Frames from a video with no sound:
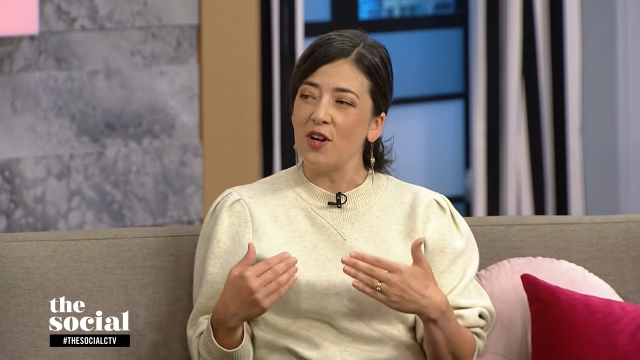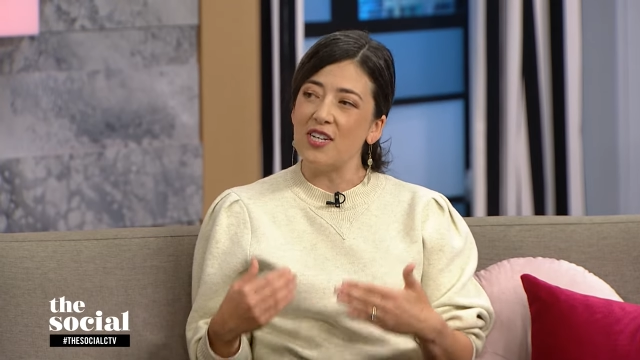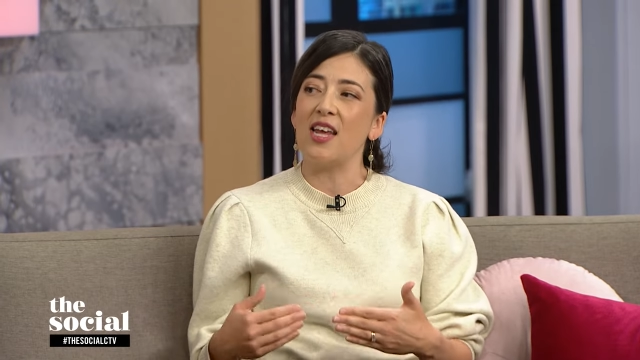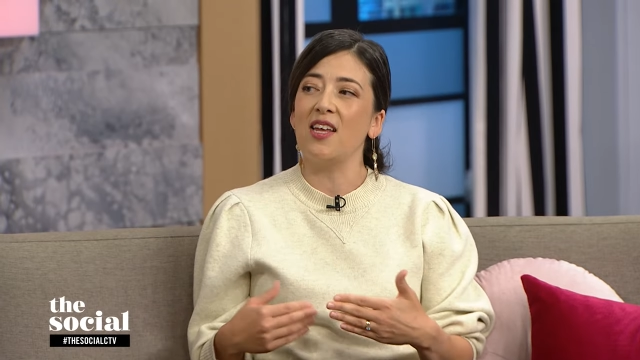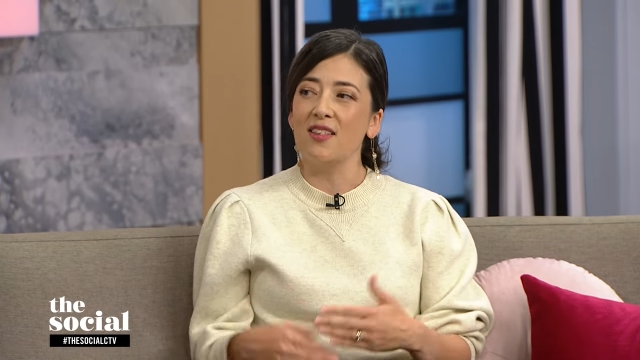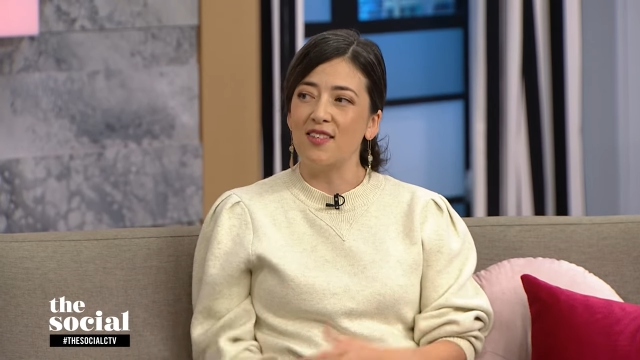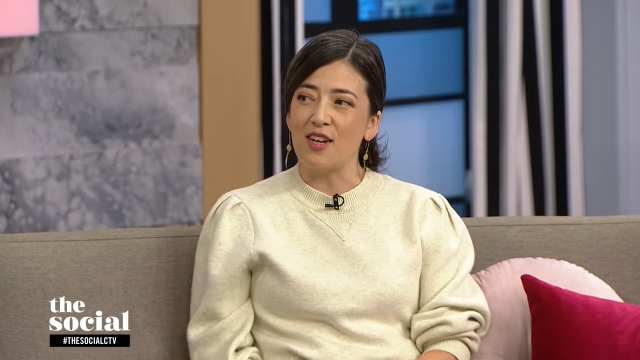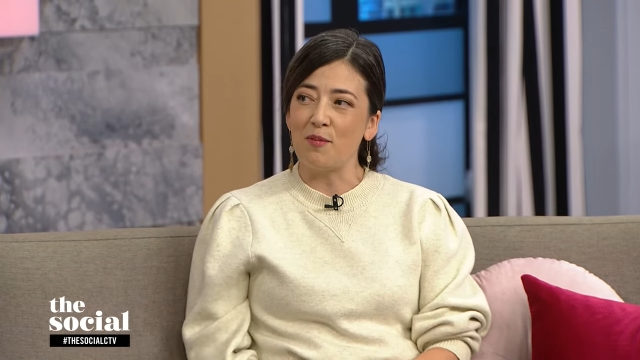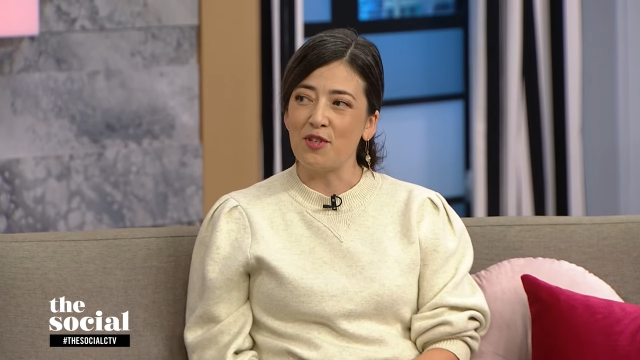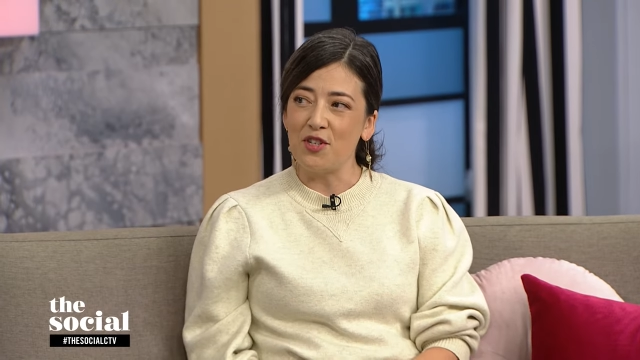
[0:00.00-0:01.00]
are taking the
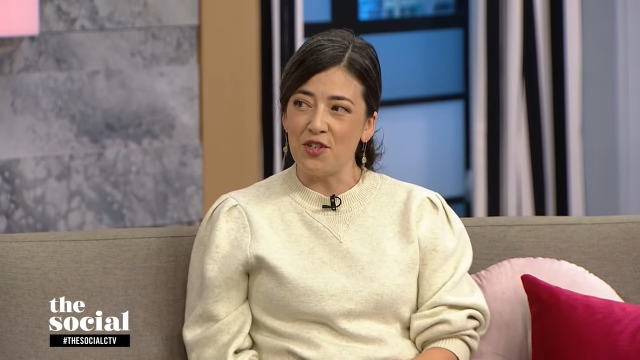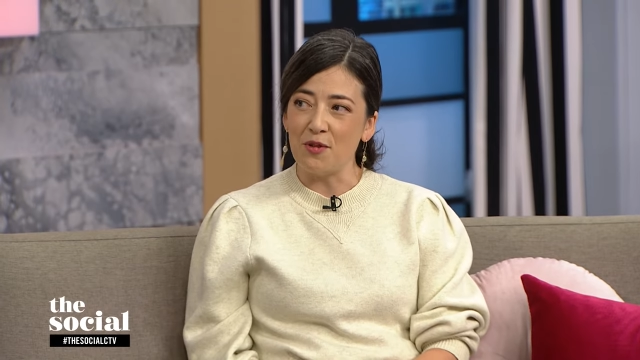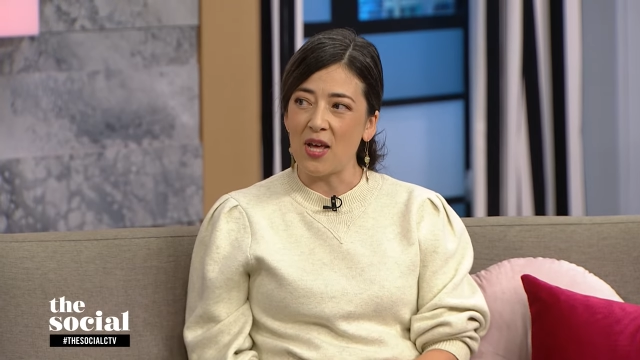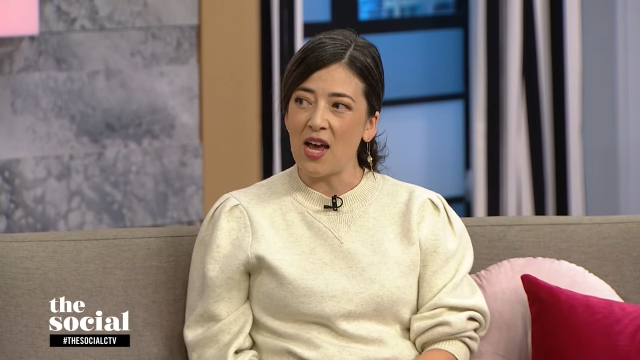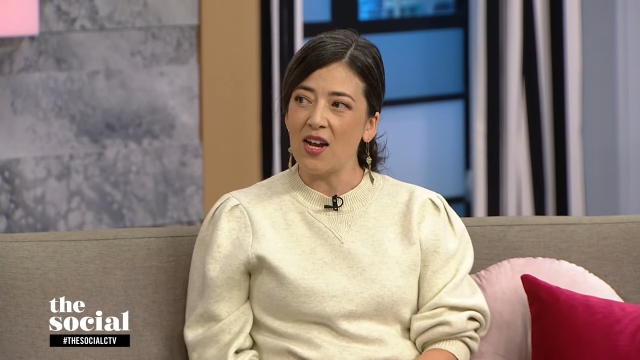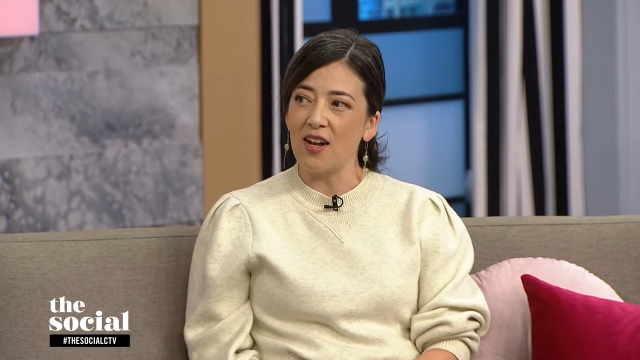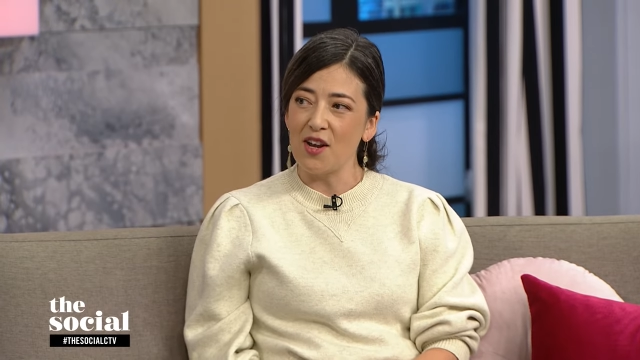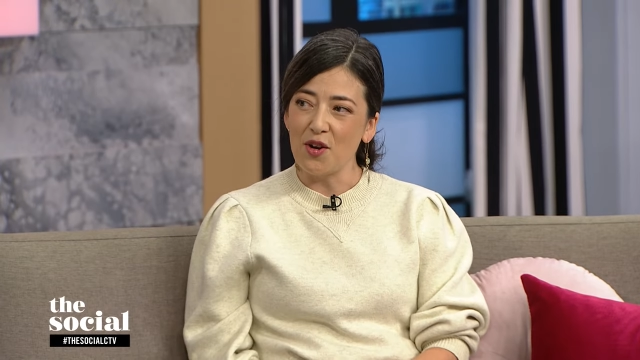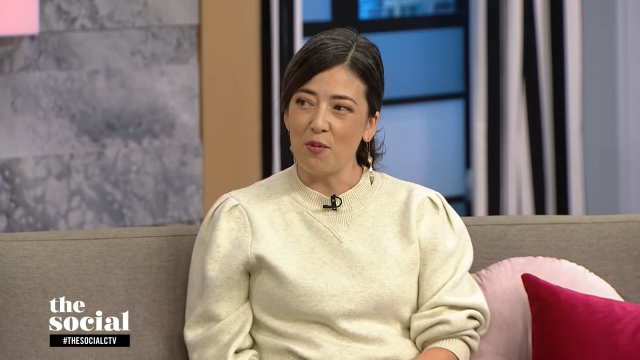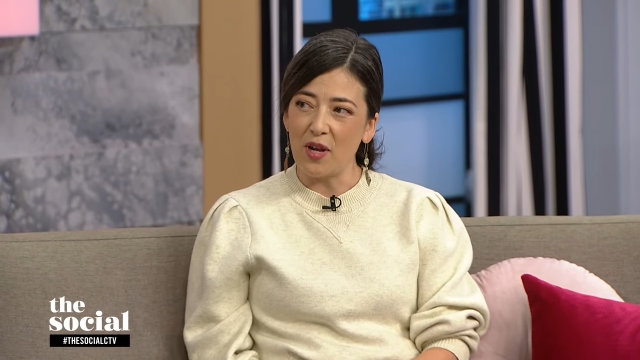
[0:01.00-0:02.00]
steps to do that, and
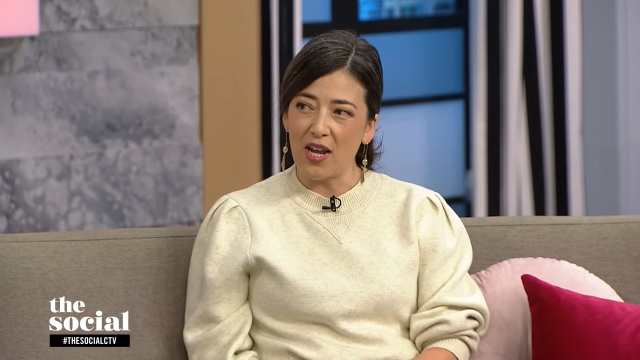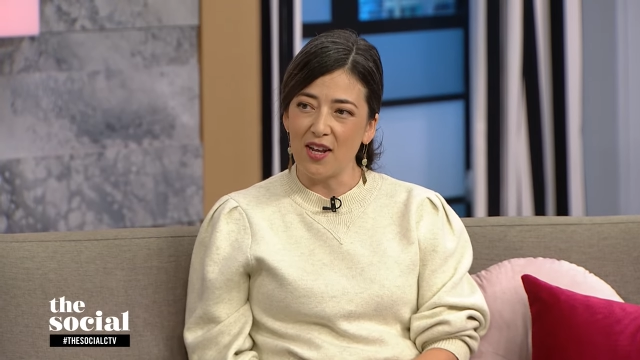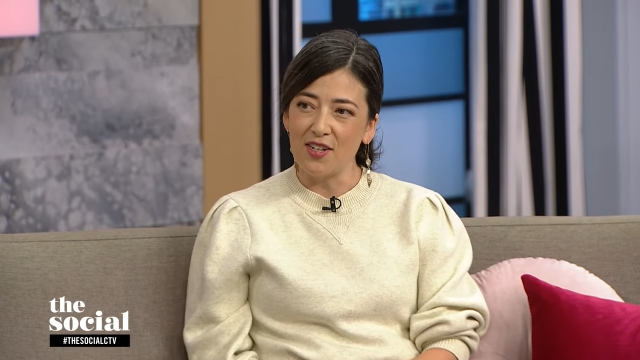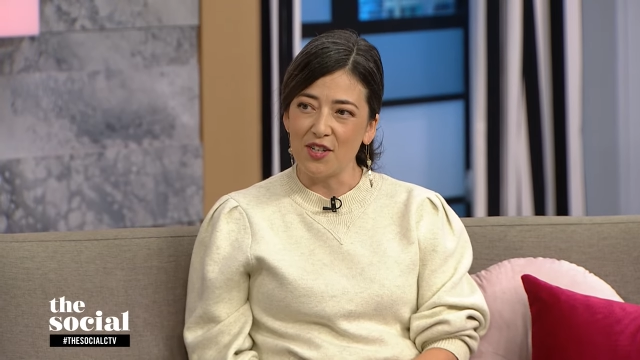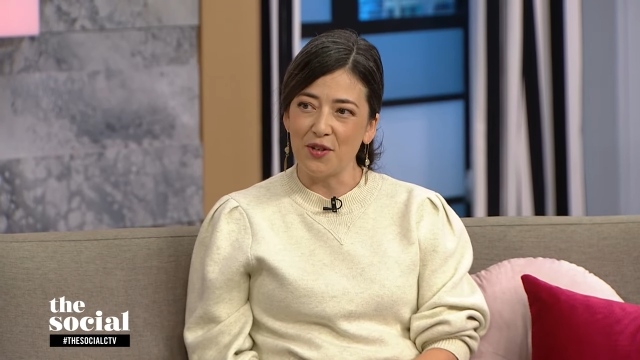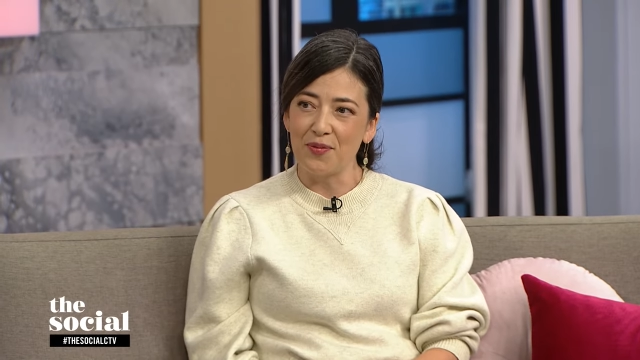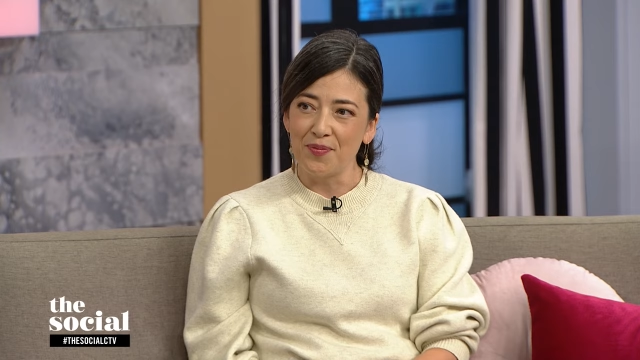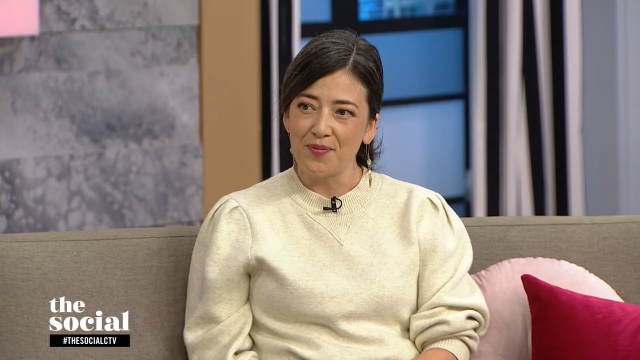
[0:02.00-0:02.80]
I know we can too.